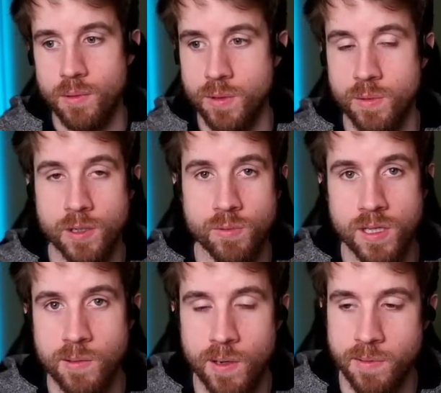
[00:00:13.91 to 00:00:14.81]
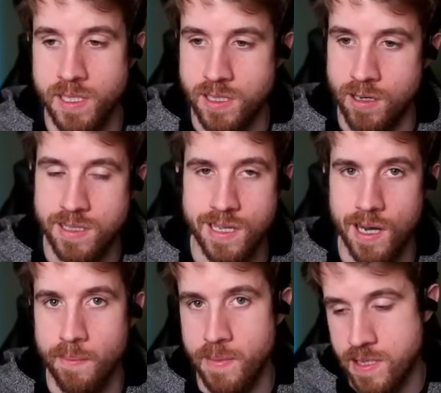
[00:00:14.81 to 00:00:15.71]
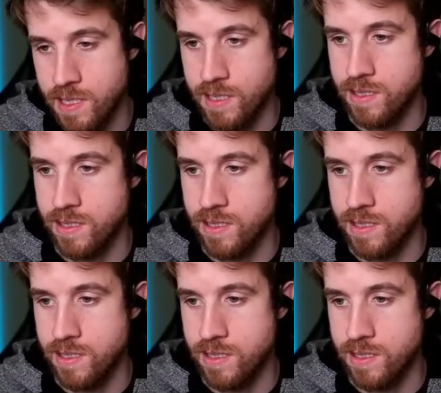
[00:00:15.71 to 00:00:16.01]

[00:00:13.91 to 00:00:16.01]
would work really well with these cards that I'm missing.